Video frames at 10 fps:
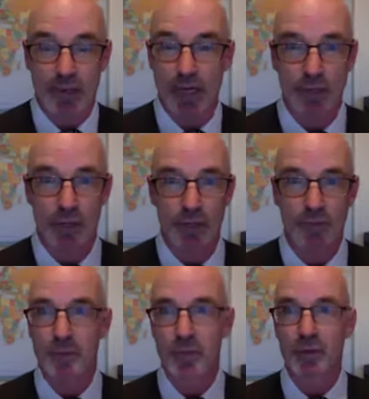I've learned
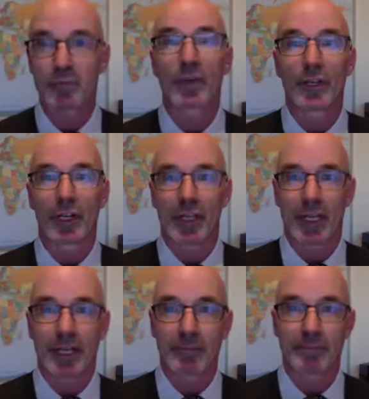from you and put it online.